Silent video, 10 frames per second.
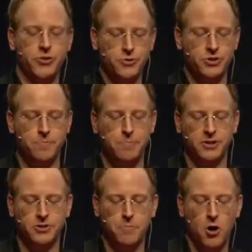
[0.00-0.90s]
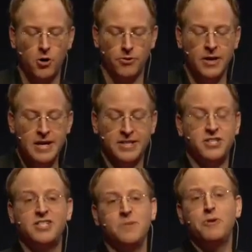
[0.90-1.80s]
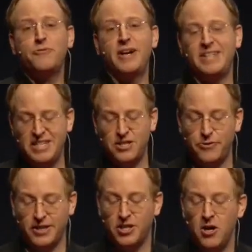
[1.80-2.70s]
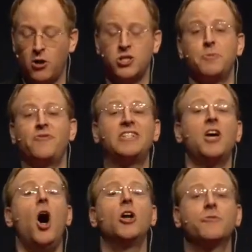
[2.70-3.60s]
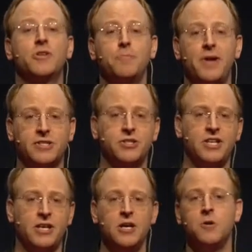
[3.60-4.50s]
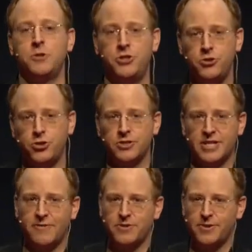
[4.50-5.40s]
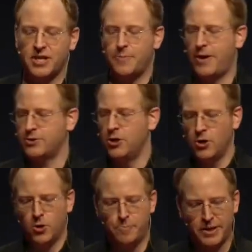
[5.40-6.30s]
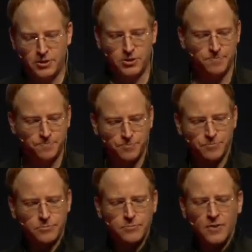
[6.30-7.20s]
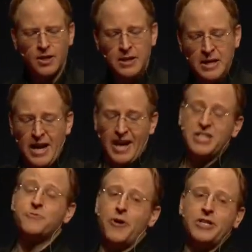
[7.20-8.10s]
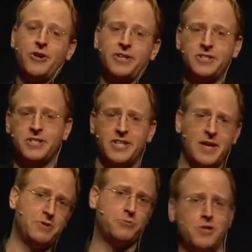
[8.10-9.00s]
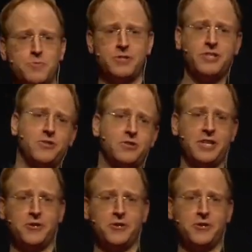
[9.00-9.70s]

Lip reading: you use to build upon. It's a simplified interface on top of a ton of complexity, which you shouldn't have to think about or build. And it's very trendy to say, but WordPress is not a